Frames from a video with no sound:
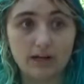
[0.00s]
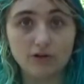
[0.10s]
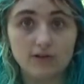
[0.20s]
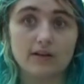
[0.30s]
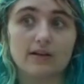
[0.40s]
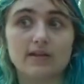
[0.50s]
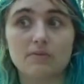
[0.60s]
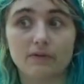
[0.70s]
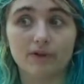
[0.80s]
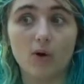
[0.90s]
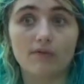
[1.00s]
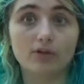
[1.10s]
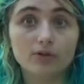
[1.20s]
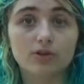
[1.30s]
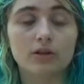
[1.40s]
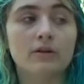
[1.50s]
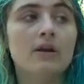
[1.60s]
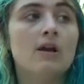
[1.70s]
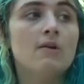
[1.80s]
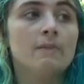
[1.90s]
interesting example of coevolution,
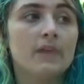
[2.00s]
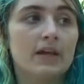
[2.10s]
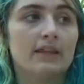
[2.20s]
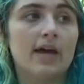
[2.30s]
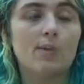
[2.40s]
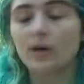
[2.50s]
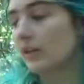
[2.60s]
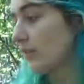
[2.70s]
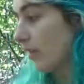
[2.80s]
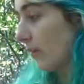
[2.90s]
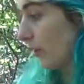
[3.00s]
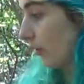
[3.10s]
that we consider them